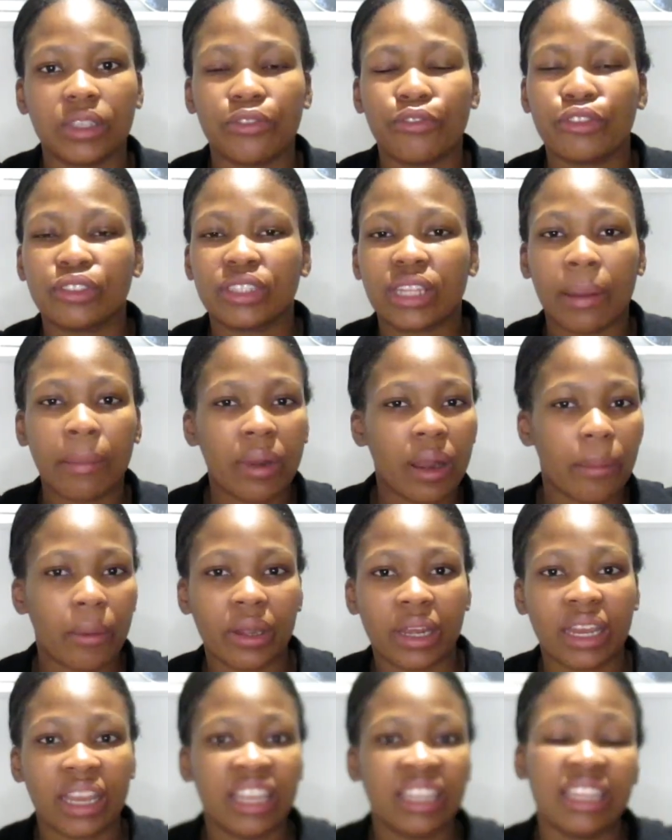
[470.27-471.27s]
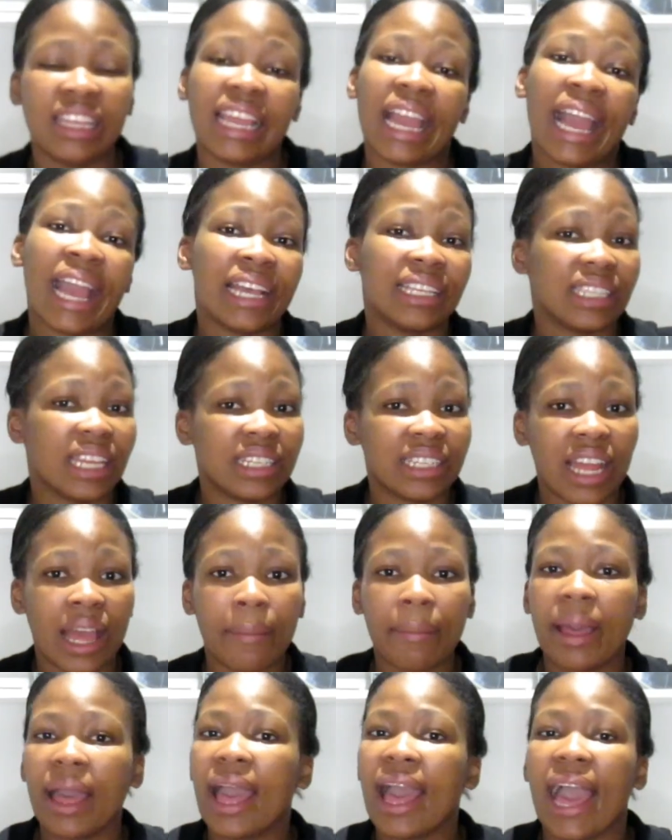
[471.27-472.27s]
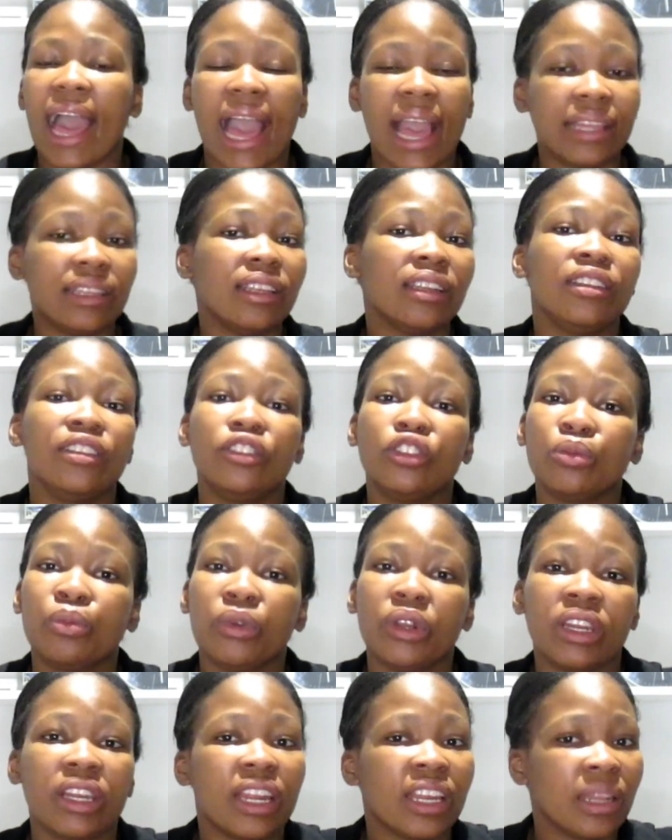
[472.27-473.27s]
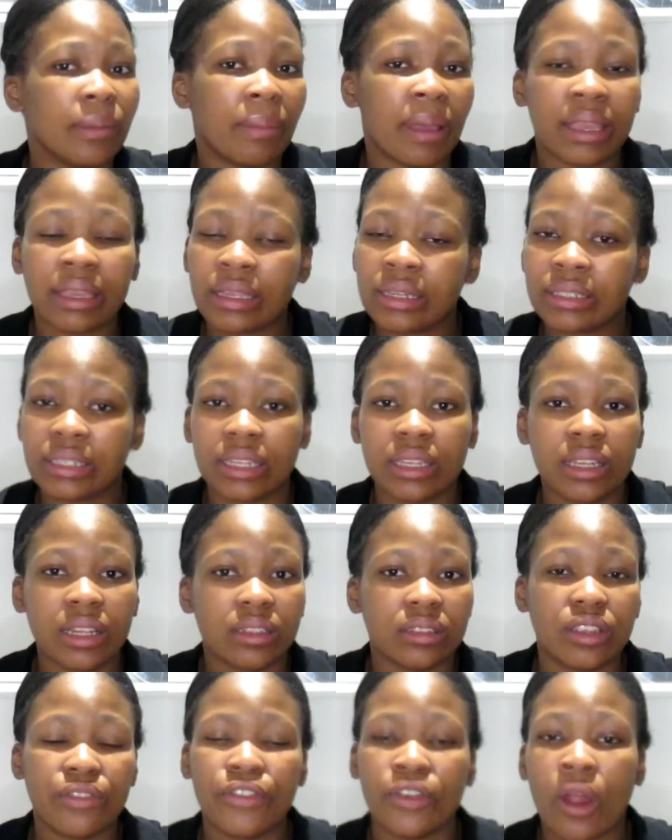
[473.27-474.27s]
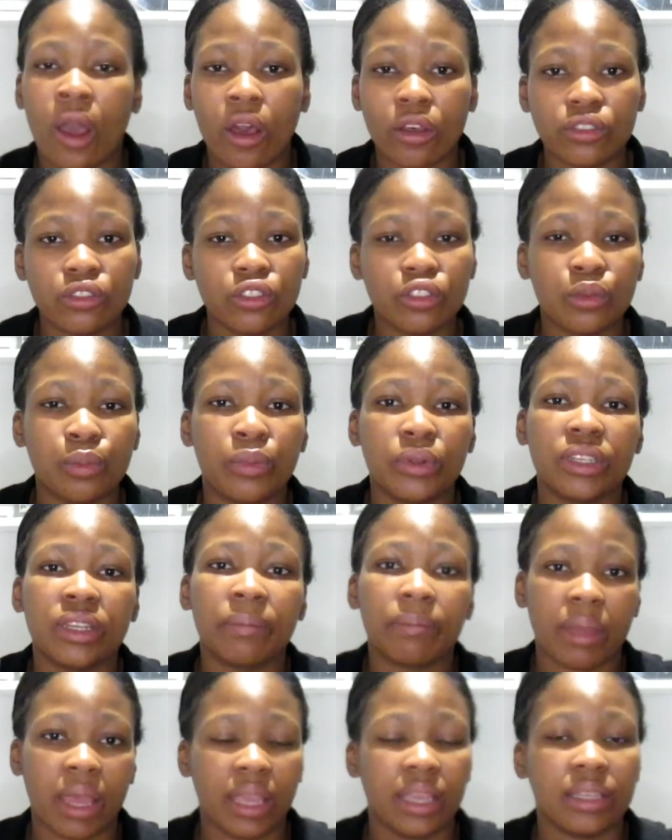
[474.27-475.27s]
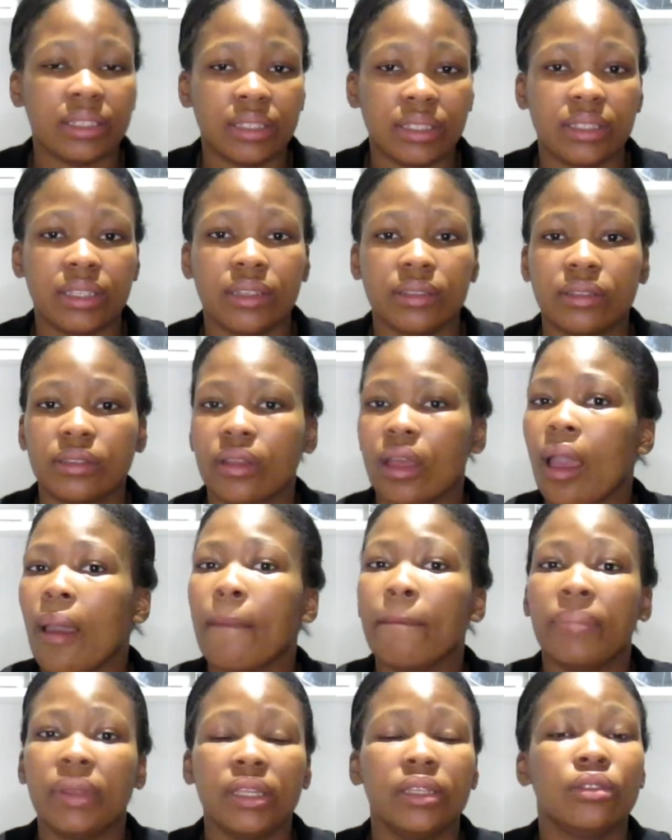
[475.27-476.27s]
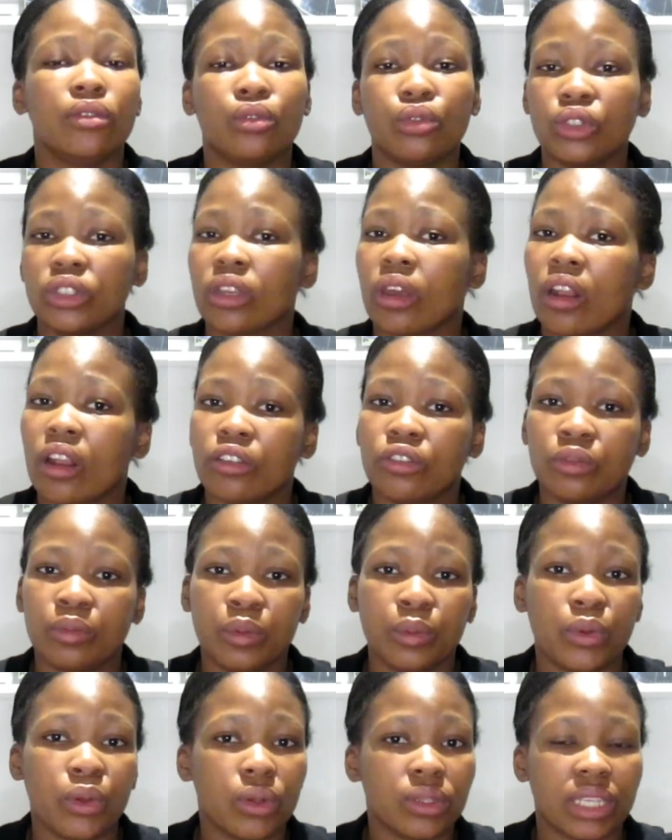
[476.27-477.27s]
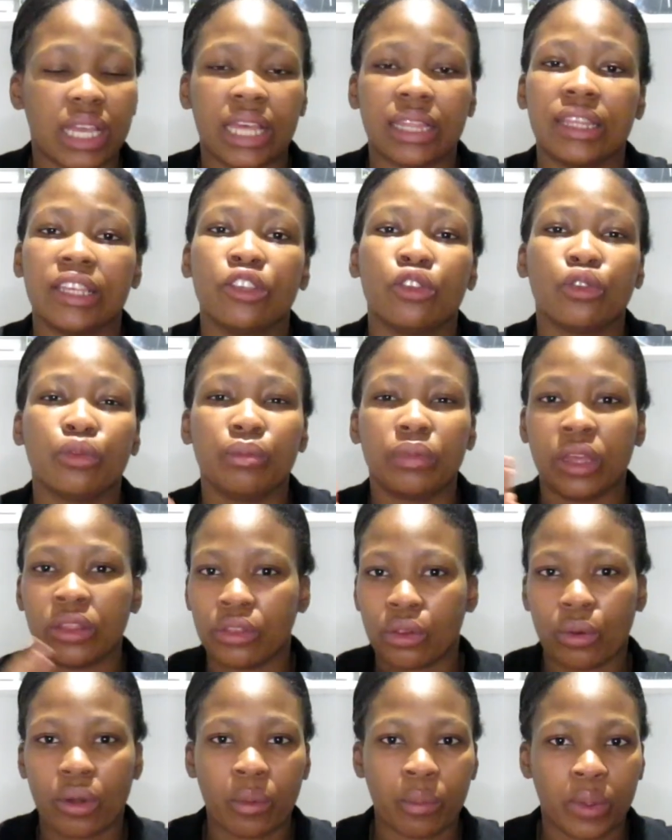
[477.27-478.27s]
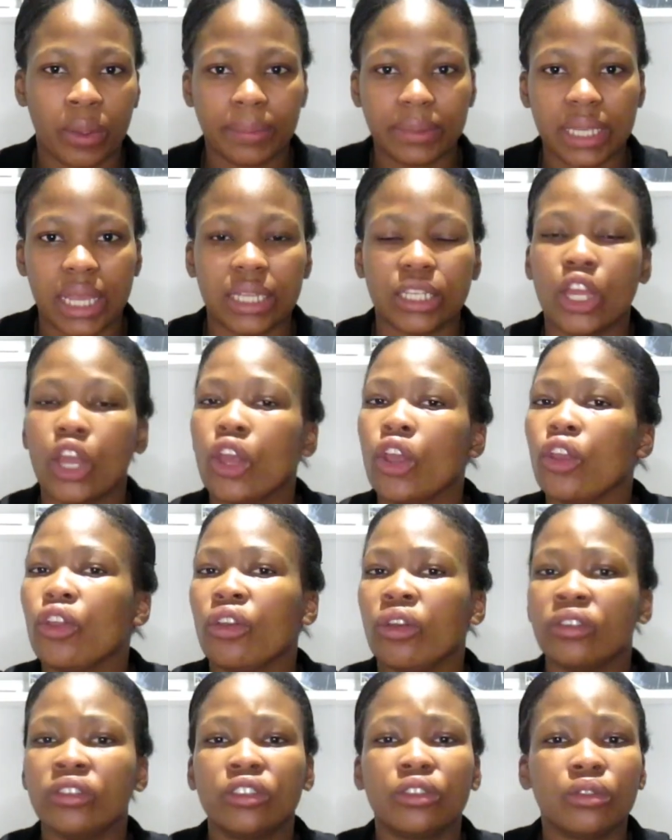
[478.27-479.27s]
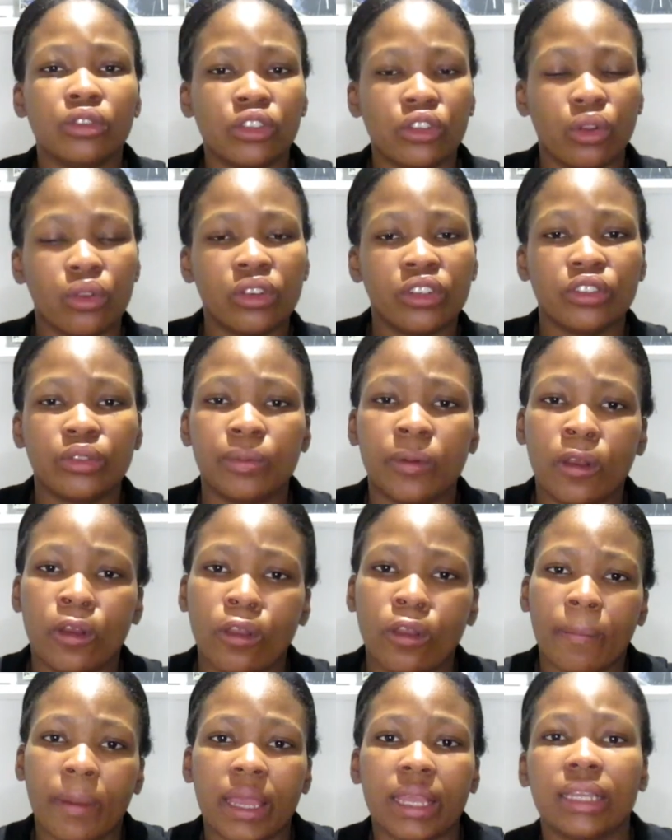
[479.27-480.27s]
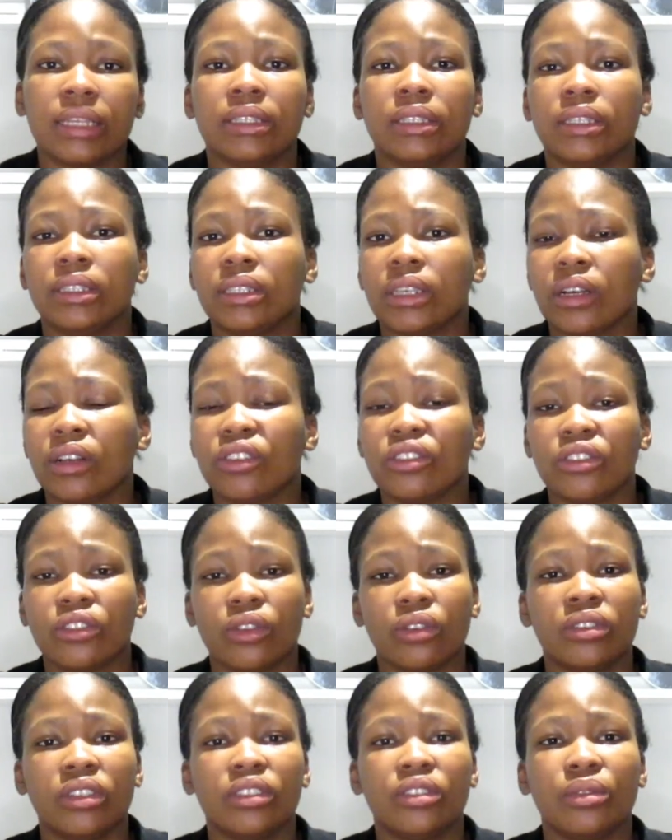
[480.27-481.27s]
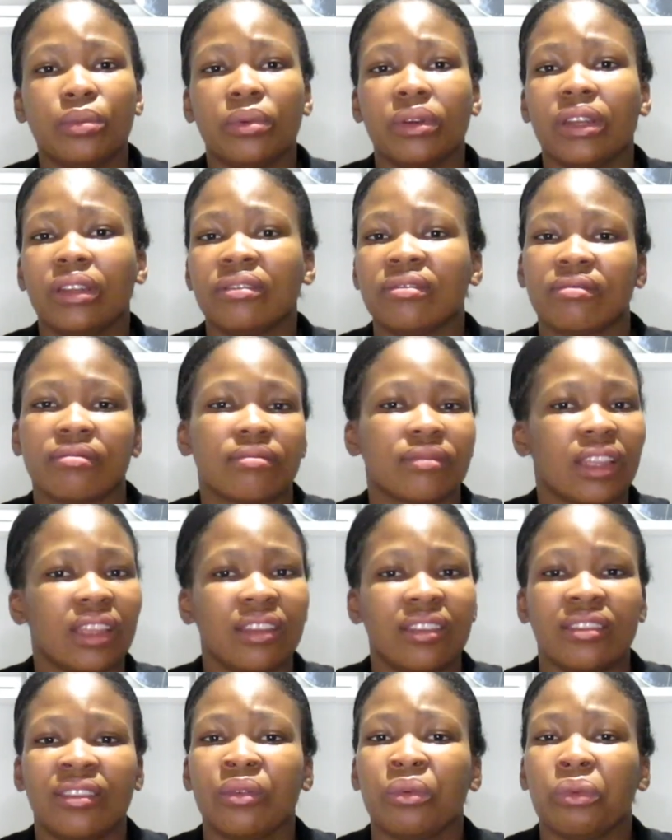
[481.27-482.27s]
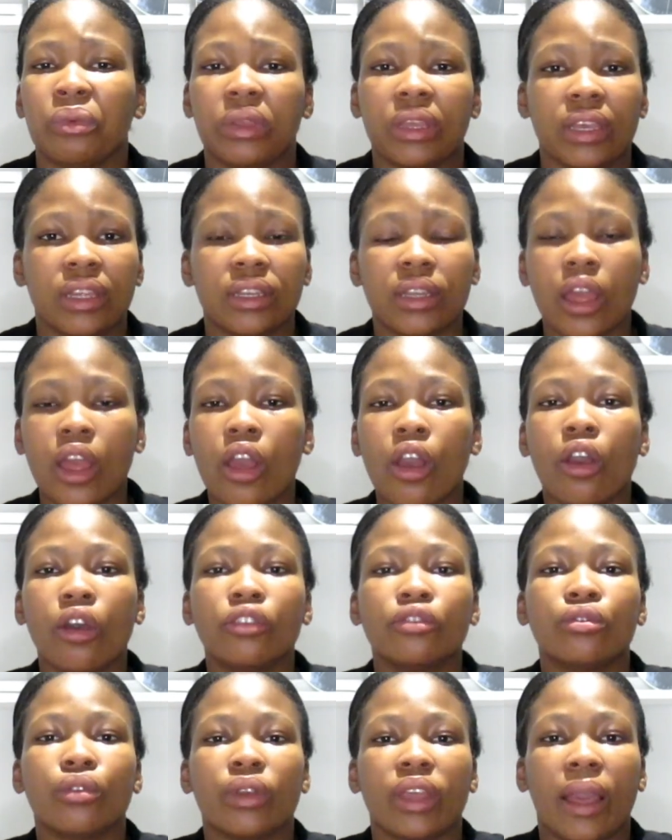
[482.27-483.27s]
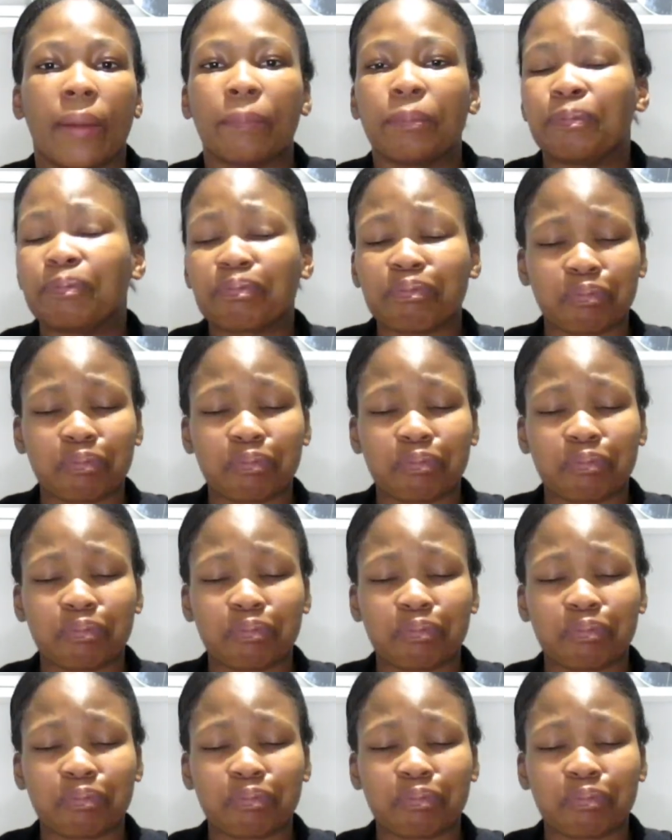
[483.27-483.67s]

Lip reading: if you stumble upon anything, I signed up, I didn't need to put in any banking details. If it asks you to put in banking details, please do shout out to me, because I think you'll be on the wrong website. You don't need to your banking details, you don't need to put in anything weird. So yeah.